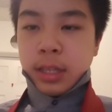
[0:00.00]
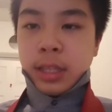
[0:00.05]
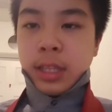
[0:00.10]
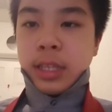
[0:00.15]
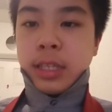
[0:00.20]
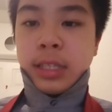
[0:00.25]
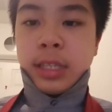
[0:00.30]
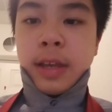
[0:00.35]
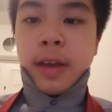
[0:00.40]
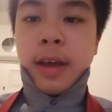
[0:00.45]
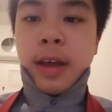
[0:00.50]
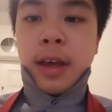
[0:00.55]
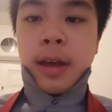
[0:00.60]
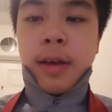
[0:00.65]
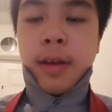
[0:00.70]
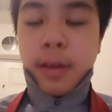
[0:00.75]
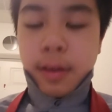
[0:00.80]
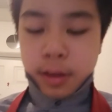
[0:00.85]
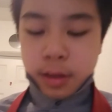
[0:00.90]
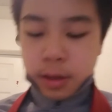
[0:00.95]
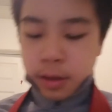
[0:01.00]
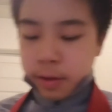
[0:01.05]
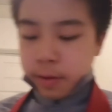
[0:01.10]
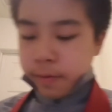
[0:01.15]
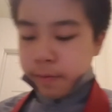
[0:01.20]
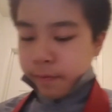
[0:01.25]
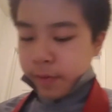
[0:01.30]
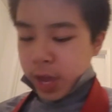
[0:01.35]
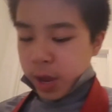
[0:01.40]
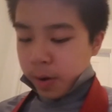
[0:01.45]
This is a
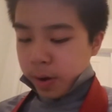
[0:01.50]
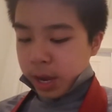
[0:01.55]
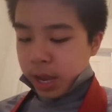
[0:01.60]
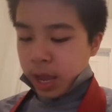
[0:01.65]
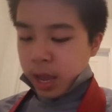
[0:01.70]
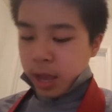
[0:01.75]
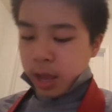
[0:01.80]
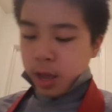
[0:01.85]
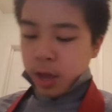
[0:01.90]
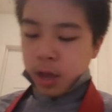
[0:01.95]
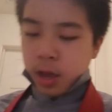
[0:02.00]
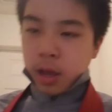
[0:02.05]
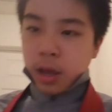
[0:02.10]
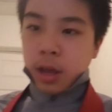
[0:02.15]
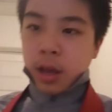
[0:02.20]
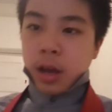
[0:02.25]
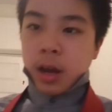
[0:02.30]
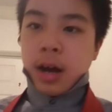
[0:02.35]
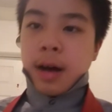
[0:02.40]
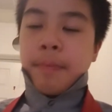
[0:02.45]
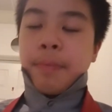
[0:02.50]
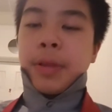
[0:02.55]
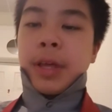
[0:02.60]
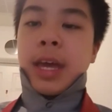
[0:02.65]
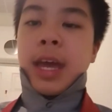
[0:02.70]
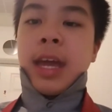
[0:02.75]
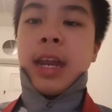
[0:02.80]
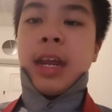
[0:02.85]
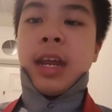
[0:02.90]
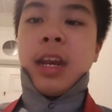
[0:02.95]
very
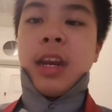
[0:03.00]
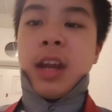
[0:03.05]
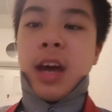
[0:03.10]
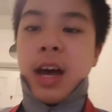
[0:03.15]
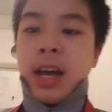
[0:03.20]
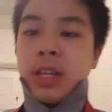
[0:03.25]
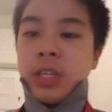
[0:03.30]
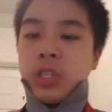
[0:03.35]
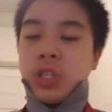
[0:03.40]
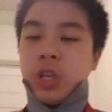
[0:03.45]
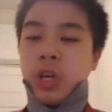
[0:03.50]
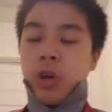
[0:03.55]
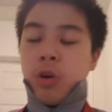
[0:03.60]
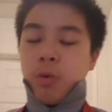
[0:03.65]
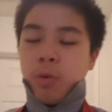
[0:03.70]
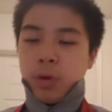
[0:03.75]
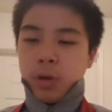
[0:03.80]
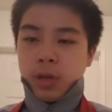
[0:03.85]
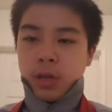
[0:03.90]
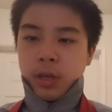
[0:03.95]
complicated knot, so